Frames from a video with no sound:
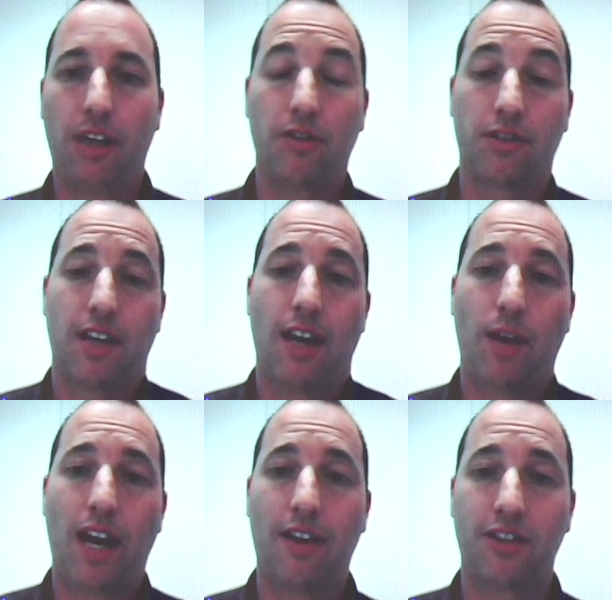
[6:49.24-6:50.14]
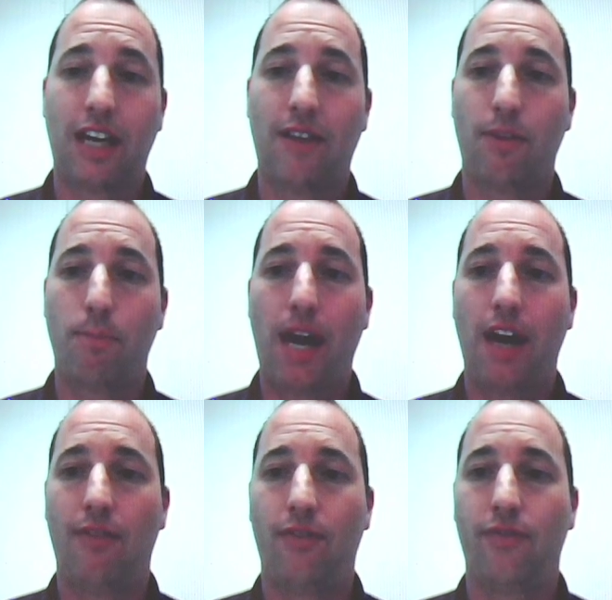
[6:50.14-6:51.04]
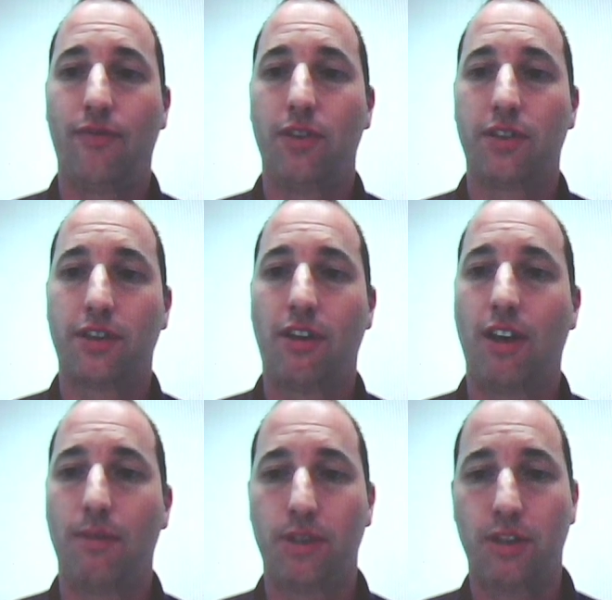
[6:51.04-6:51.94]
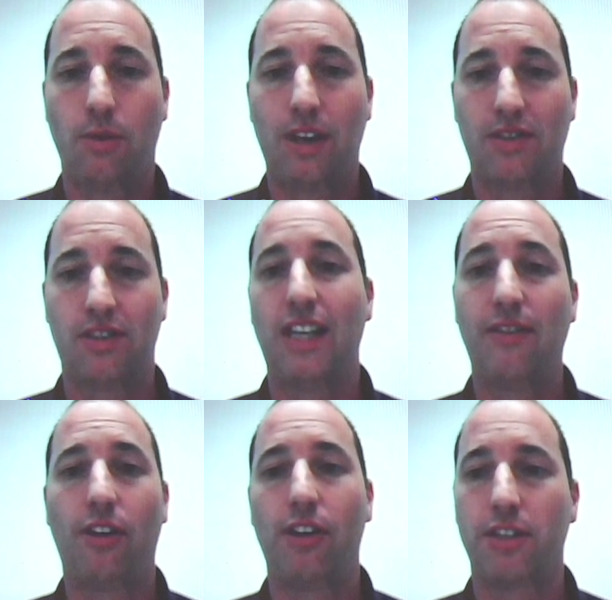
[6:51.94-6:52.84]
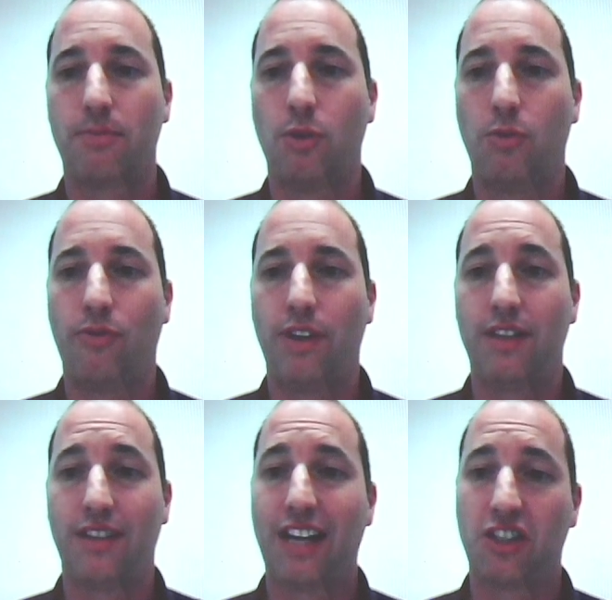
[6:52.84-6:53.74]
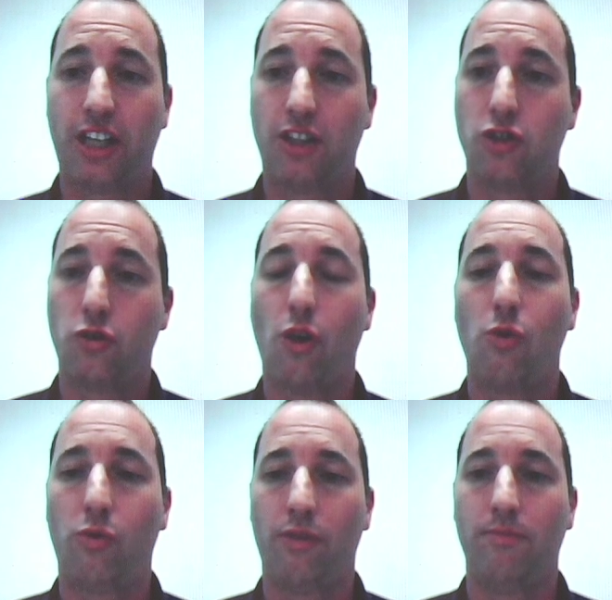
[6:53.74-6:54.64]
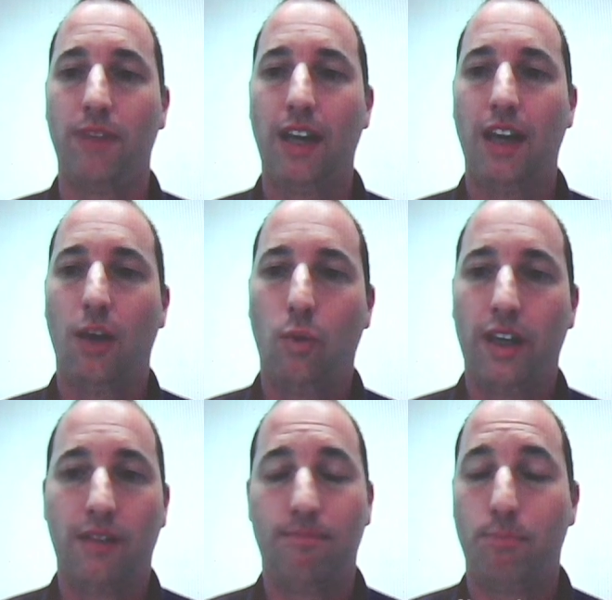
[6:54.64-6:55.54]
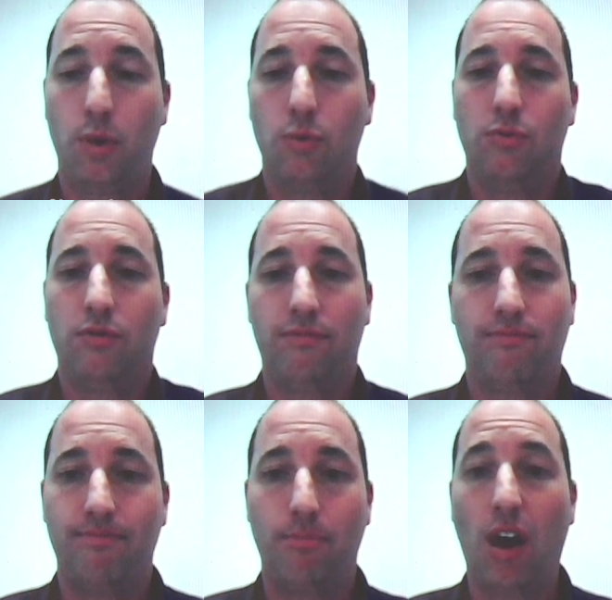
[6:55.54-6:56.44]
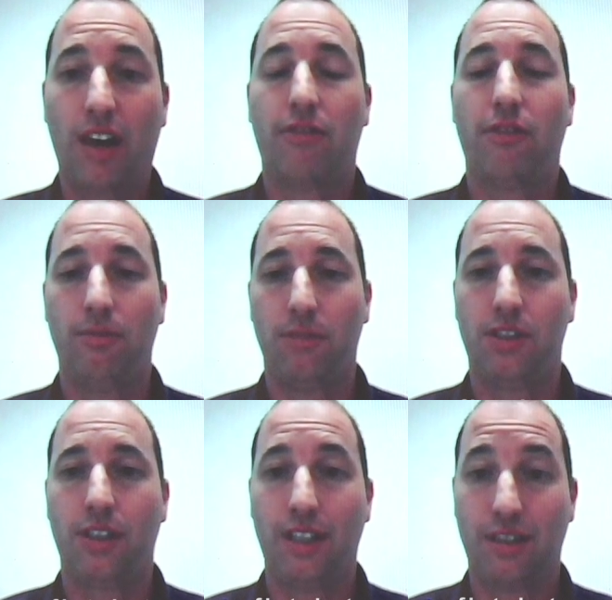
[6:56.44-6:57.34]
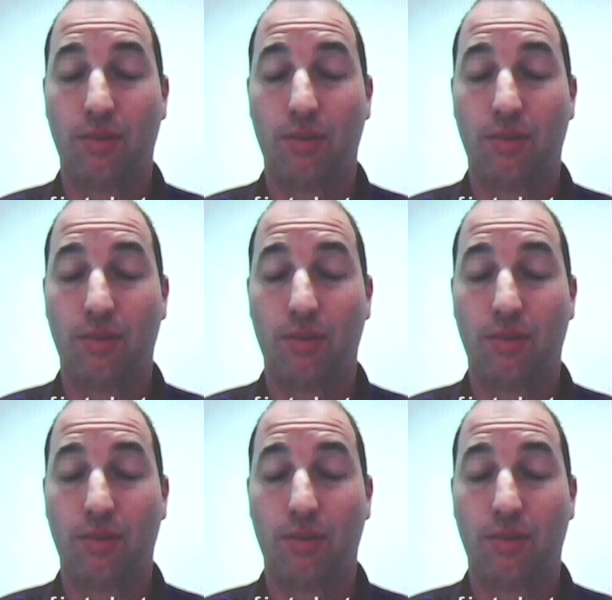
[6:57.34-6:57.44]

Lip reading: because now we actually have the power for the first time to see very small things and actually control them, we can build micro machines.